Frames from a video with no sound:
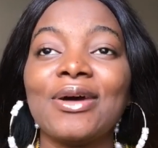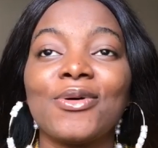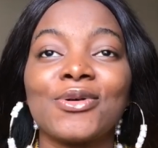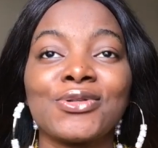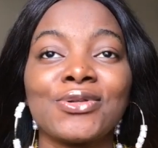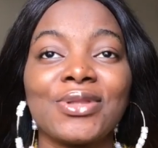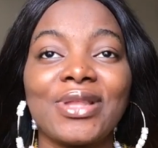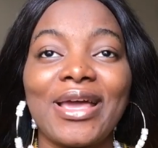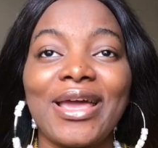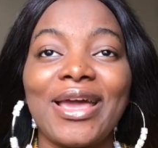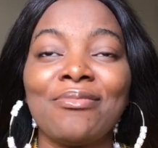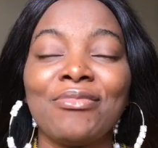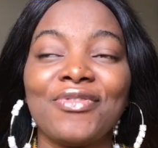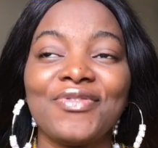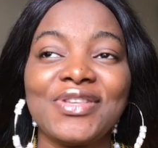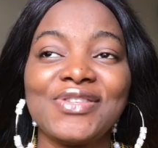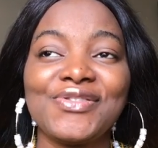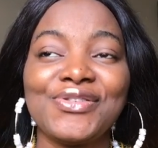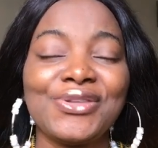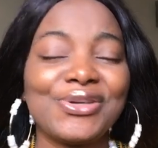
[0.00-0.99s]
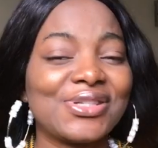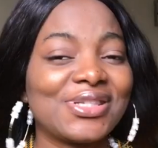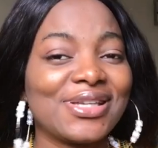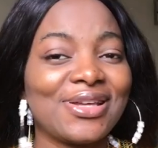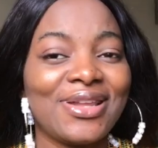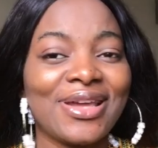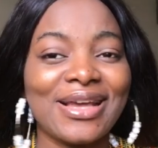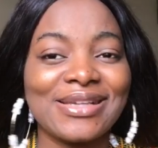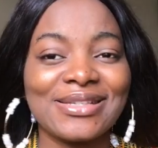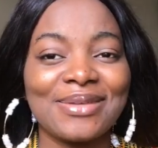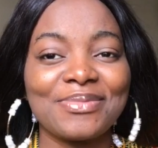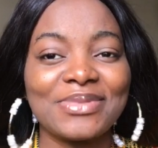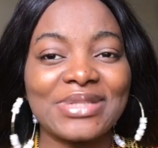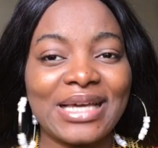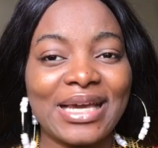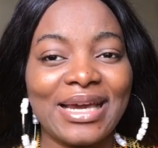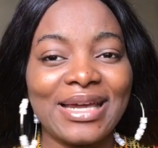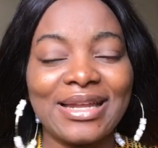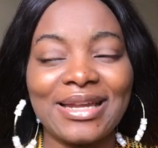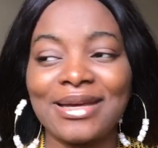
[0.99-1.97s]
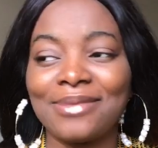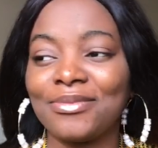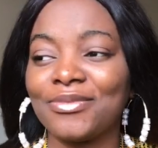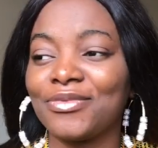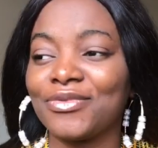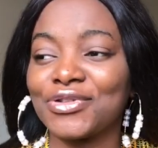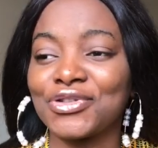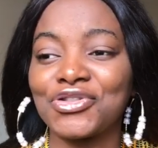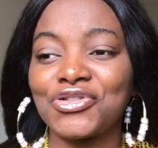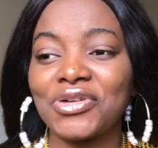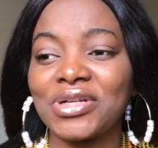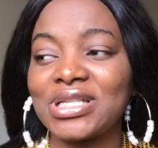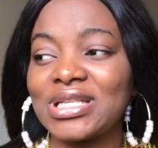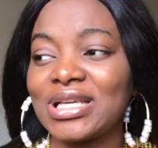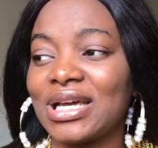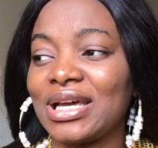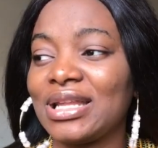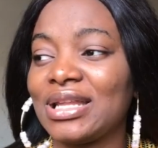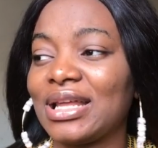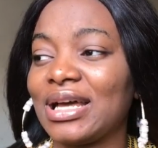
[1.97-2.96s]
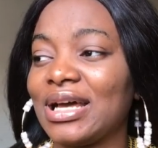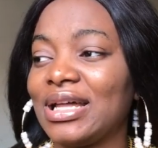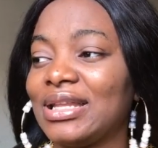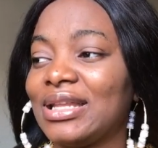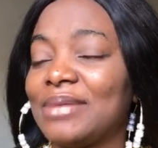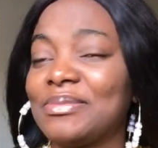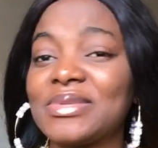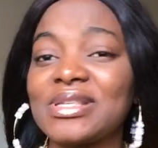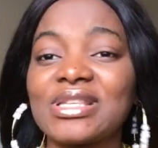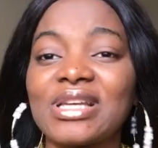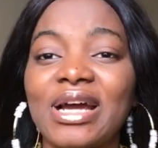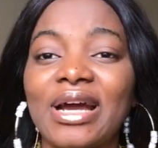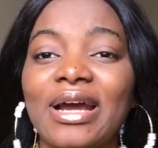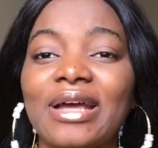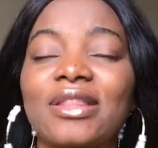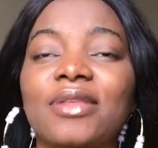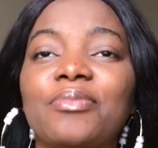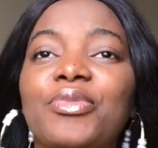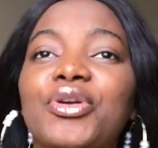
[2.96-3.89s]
So the aim of this video is to tell you guys I'm tired and I'm frustrated and I'm sad,